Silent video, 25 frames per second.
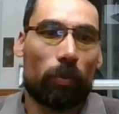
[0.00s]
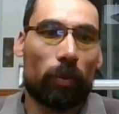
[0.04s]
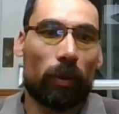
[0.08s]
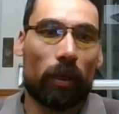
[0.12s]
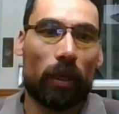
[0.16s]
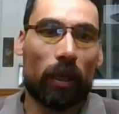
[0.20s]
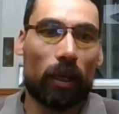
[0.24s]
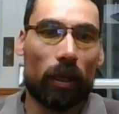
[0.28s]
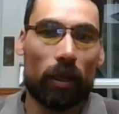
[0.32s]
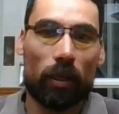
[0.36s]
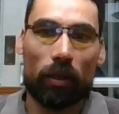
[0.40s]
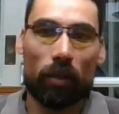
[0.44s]
a
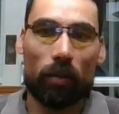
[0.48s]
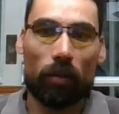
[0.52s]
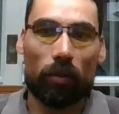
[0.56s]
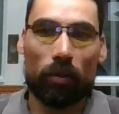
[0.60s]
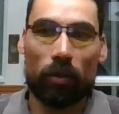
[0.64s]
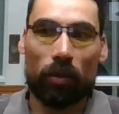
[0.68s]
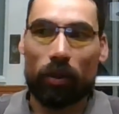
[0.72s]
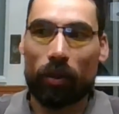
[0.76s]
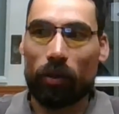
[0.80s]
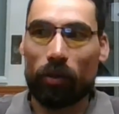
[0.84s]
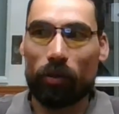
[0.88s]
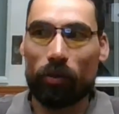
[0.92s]
game, and
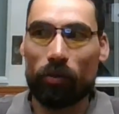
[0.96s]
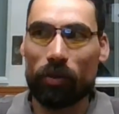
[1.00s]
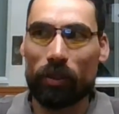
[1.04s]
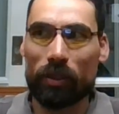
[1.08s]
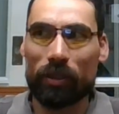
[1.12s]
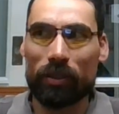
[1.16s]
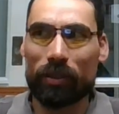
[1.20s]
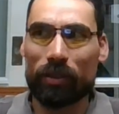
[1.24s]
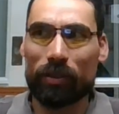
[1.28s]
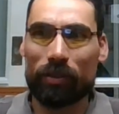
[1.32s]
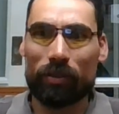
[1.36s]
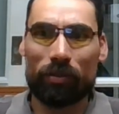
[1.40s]
the reason
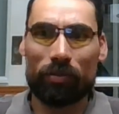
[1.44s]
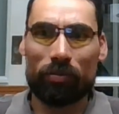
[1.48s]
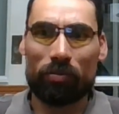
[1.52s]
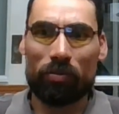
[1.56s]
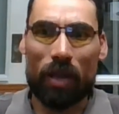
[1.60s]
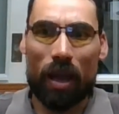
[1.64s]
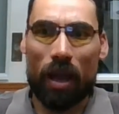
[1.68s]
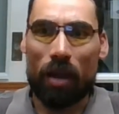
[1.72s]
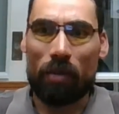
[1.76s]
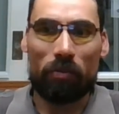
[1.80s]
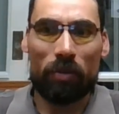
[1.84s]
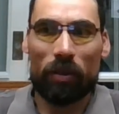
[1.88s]
is,
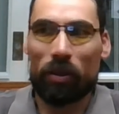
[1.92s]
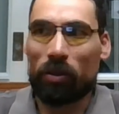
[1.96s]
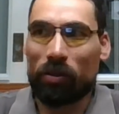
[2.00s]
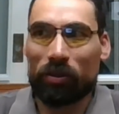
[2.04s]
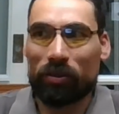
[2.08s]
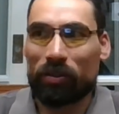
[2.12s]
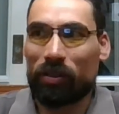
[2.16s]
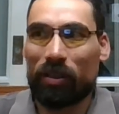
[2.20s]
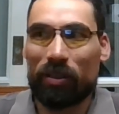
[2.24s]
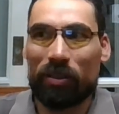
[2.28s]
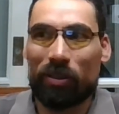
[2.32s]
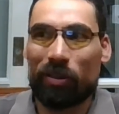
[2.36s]
yeah, because
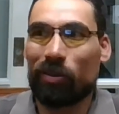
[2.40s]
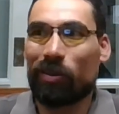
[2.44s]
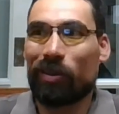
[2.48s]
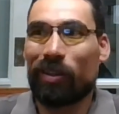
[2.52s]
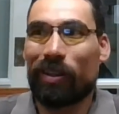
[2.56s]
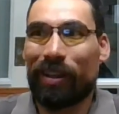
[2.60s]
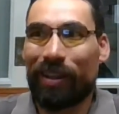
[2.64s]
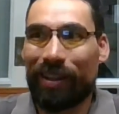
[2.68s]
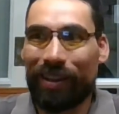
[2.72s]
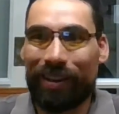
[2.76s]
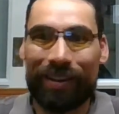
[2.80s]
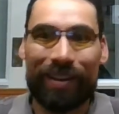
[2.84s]
I don't
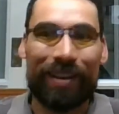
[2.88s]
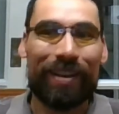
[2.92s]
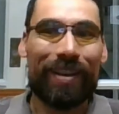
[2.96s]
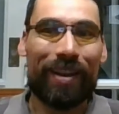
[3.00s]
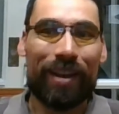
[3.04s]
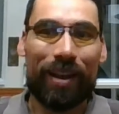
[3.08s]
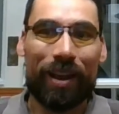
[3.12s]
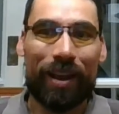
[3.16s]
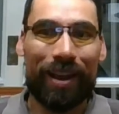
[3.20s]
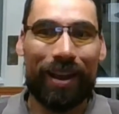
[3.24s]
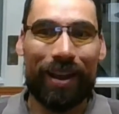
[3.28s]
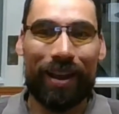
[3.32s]

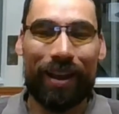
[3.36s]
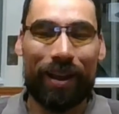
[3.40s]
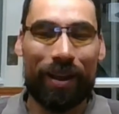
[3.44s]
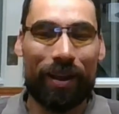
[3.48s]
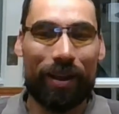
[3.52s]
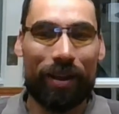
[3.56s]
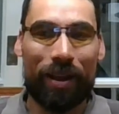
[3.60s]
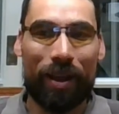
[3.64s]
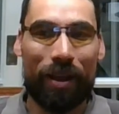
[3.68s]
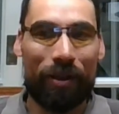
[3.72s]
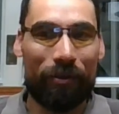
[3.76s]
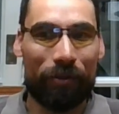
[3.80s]

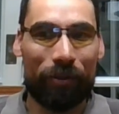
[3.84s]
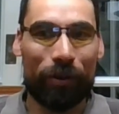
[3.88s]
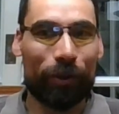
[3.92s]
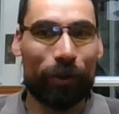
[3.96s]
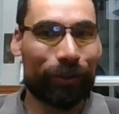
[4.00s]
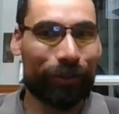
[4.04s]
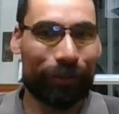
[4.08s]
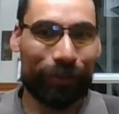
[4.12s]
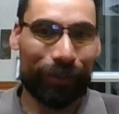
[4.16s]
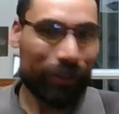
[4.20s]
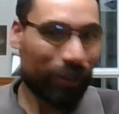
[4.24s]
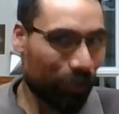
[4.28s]
have a lot
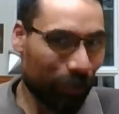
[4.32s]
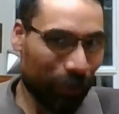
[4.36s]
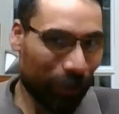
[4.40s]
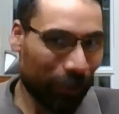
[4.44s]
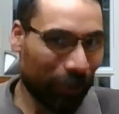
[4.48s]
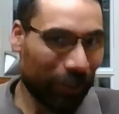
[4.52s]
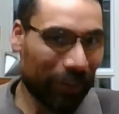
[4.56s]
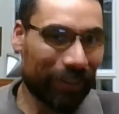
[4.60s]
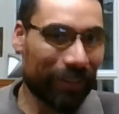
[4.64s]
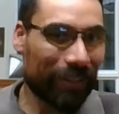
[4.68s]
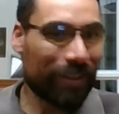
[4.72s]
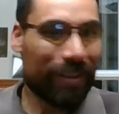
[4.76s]
of
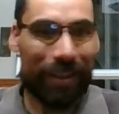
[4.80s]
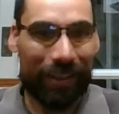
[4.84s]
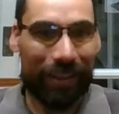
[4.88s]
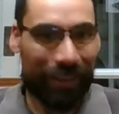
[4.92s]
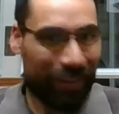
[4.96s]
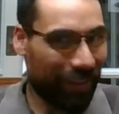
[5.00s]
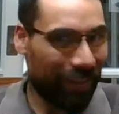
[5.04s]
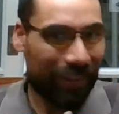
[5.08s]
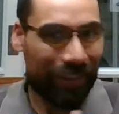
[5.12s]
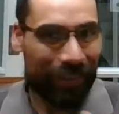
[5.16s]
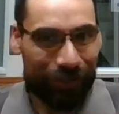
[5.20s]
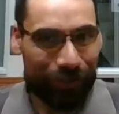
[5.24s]
experience in that.
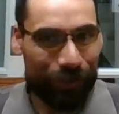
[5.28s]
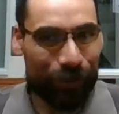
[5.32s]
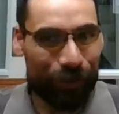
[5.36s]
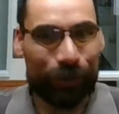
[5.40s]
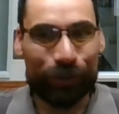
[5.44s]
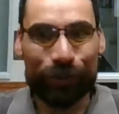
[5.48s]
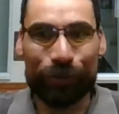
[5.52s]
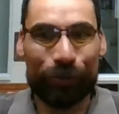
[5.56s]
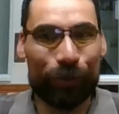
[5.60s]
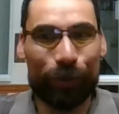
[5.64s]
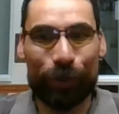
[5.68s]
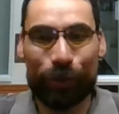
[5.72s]
That's first
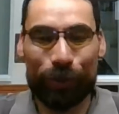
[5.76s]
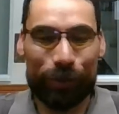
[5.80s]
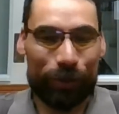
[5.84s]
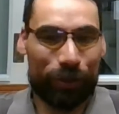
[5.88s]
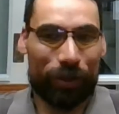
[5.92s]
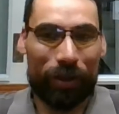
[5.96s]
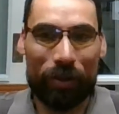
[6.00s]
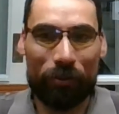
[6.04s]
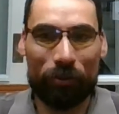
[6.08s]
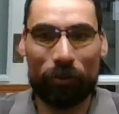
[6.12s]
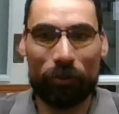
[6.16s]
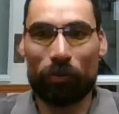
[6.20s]
of all. So
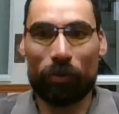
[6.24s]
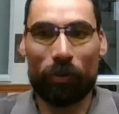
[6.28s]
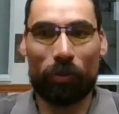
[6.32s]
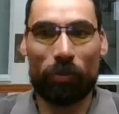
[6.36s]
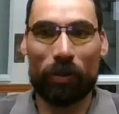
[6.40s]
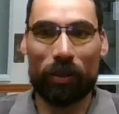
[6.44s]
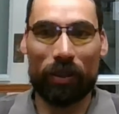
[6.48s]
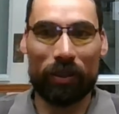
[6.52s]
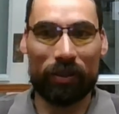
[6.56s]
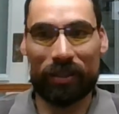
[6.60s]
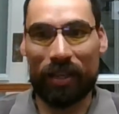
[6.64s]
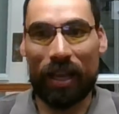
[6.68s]
I would
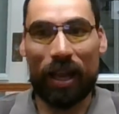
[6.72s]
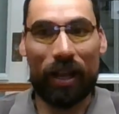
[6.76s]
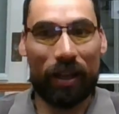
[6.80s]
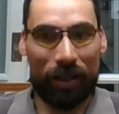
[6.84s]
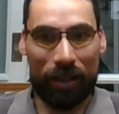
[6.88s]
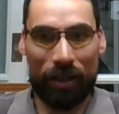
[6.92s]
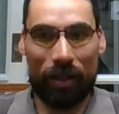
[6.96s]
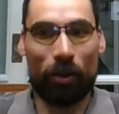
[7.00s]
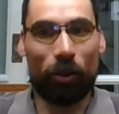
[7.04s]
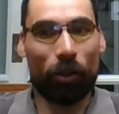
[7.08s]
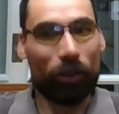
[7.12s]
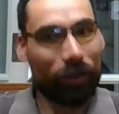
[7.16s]
probably suck
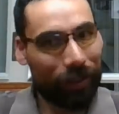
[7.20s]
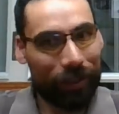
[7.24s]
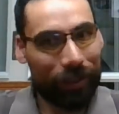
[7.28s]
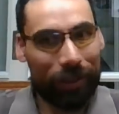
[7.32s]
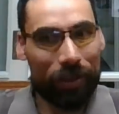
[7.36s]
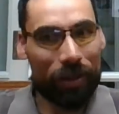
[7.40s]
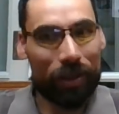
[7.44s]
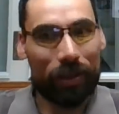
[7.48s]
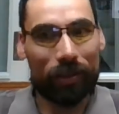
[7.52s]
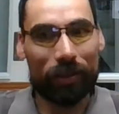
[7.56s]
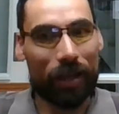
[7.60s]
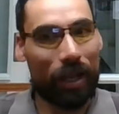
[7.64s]
a lot in
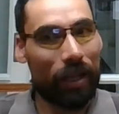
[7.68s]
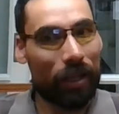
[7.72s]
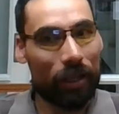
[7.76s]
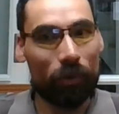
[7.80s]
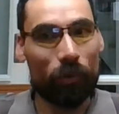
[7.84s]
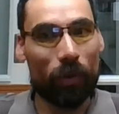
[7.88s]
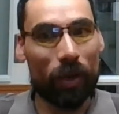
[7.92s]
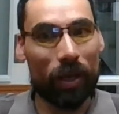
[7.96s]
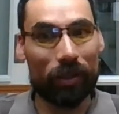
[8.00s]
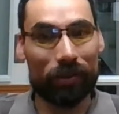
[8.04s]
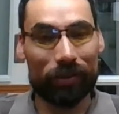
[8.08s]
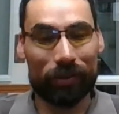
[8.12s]
that,
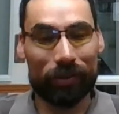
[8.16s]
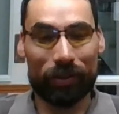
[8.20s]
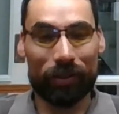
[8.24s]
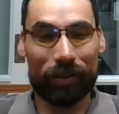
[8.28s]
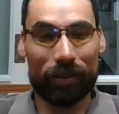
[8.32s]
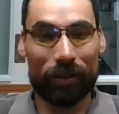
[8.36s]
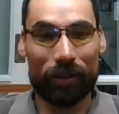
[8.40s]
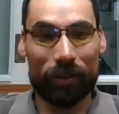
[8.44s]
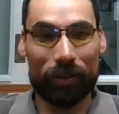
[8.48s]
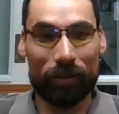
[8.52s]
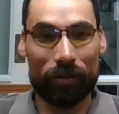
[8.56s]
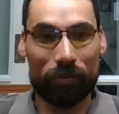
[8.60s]
anyways.
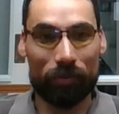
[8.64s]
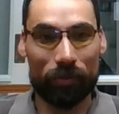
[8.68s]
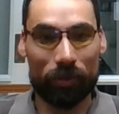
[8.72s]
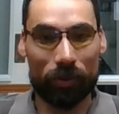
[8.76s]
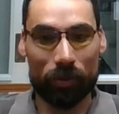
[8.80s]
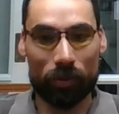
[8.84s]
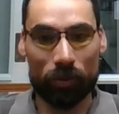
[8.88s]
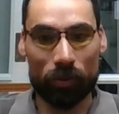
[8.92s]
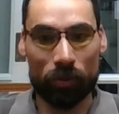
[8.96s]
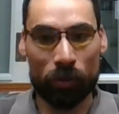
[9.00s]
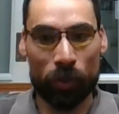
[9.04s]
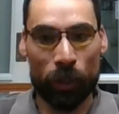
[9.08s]
Yeah.
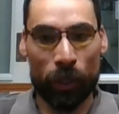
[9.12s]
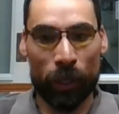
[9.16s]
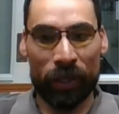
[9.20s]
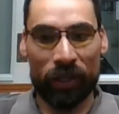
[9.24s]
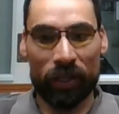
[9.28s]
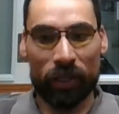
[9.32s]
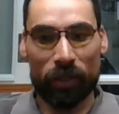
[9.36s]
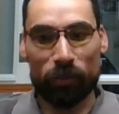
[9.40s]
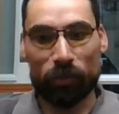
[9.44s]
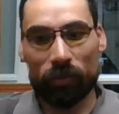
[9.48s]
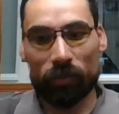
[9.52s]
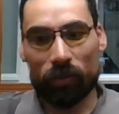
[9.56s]
So
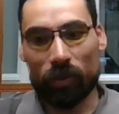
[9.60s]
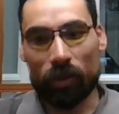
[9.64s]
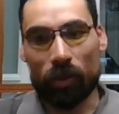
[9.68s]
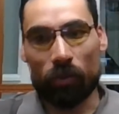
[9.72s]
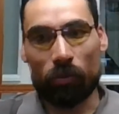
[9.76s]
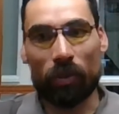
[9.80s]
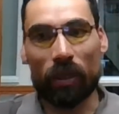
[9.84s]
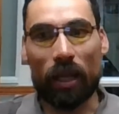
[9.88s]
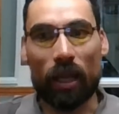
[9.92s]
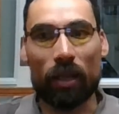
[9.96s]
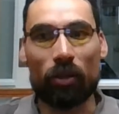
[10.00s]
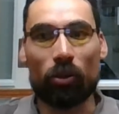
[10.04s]

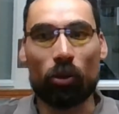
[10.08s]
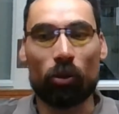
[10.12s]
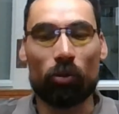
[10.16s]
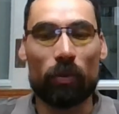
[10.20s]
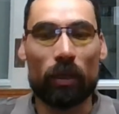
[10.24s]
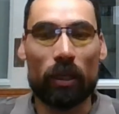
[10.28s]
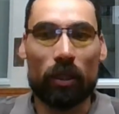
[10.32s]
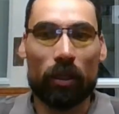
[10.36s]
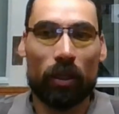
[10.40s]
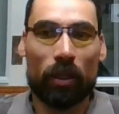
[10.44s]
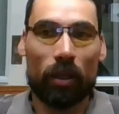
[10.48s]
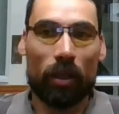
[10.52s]
But I don't
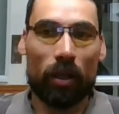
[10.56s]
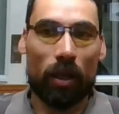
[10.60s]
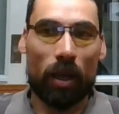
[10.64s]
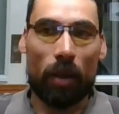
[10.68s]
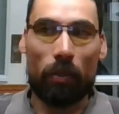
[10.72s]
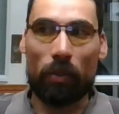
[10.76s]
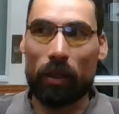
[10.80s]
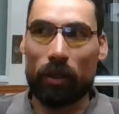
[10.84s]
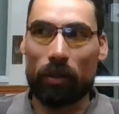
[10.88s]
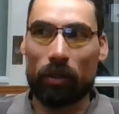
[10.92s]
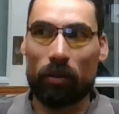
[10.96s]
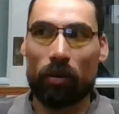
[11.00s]
mean, I
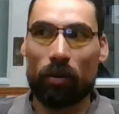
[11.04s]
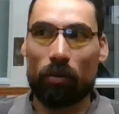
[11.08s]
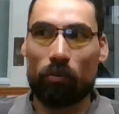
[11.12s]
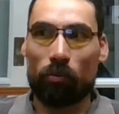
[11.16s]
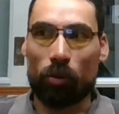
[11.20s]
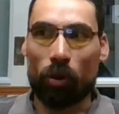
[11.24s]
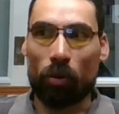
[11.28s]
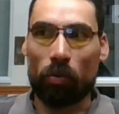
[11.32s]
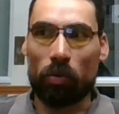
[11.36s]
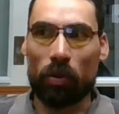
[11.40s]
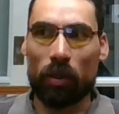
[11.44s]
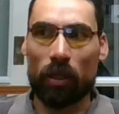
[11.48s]
mean,
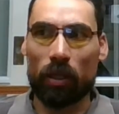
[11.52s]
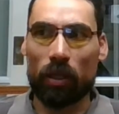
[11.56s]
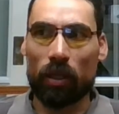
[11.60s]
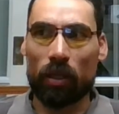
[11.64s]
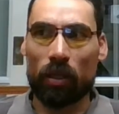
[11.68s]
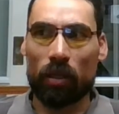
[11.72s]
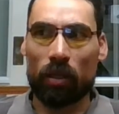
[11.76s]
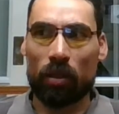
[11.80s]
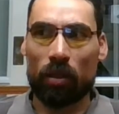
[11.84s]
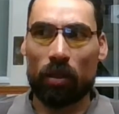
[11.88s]
probably,